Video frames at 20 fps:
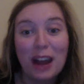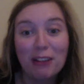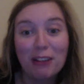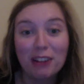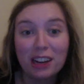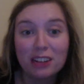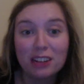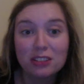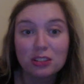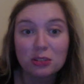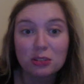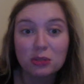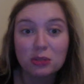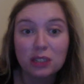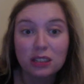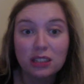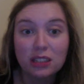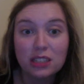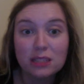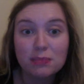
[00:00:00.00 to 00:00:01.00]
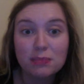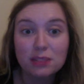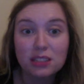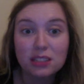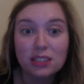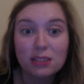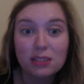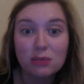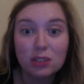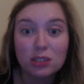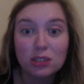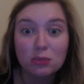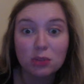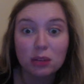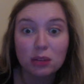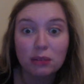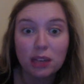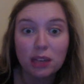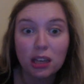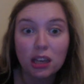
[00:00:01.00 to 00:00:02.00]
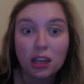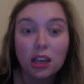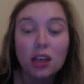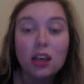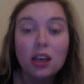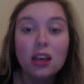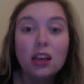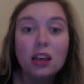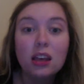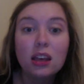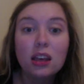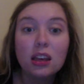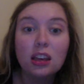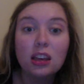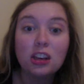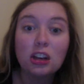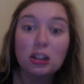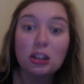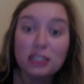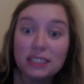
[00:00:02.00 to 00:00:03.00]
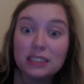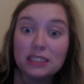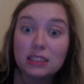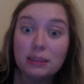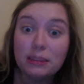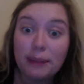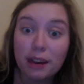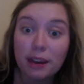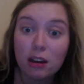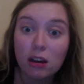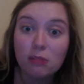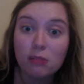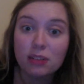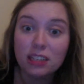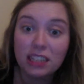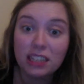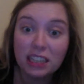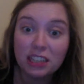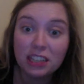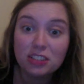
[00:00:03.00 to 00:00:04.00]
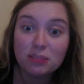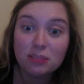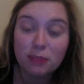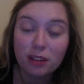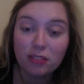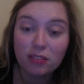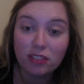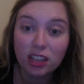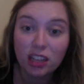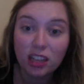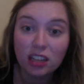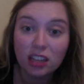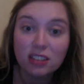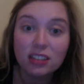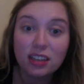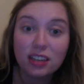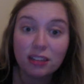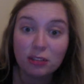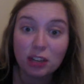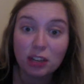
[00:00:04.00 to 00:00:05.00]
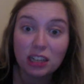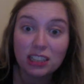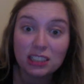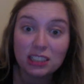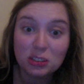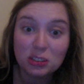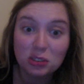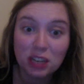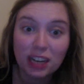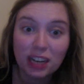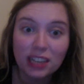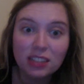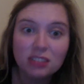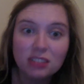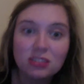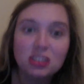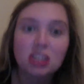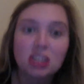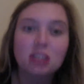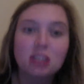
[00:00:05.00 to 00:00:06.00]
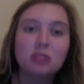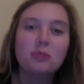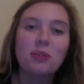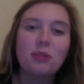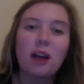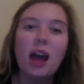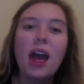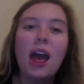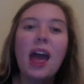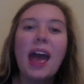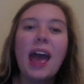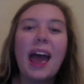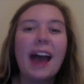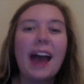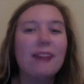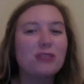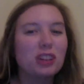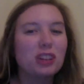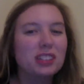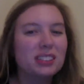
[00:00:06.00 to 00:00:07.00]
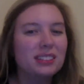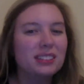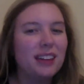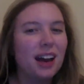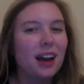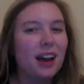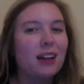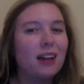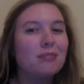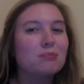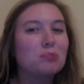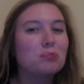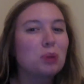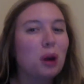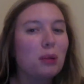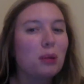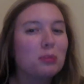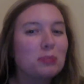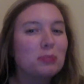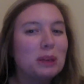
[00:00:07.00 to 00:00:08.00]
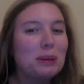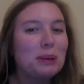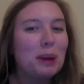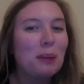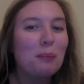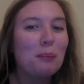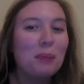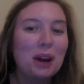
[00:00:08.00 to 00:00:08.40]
so quickly is because I was rubbing, a decent amount on each of my feet every single night. So after I did that, probably about a month,